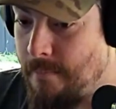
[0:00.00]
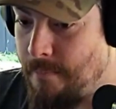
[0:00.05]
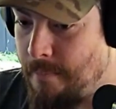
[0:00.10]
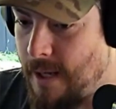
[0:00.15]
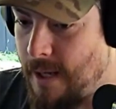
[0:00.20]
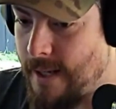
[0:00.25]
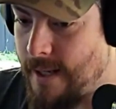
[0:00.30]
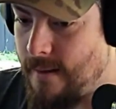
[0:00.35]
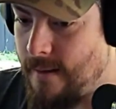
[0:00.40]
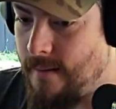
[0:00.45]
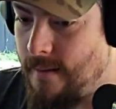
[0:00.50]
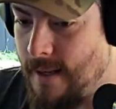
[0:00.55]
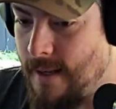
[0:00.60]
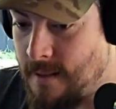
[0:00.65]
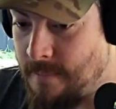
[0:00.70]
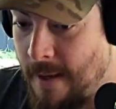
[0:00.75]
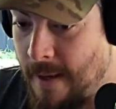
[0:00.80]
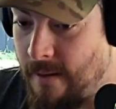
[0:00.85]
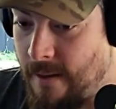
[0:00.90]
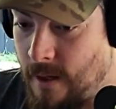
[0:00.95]
but
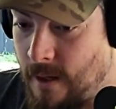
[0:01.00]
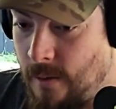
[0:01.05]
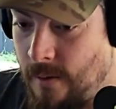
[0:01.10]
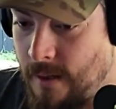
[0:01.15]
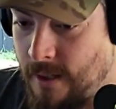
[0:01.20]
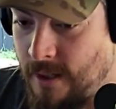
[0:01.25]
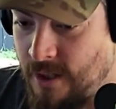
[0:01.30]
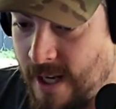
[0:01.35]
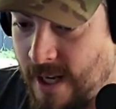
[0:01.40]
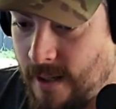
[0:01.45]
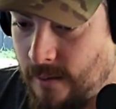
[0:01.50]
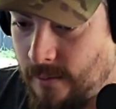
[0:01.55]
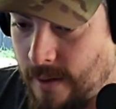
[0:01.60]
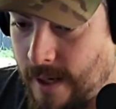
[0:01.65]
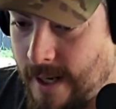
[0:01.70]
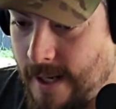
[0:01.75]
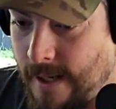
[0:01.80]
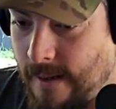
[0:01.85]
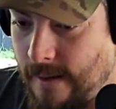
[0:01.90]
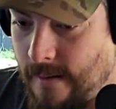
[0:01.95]
it's better than going to jail,
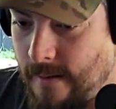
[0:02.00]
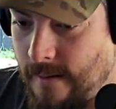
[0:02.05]
right?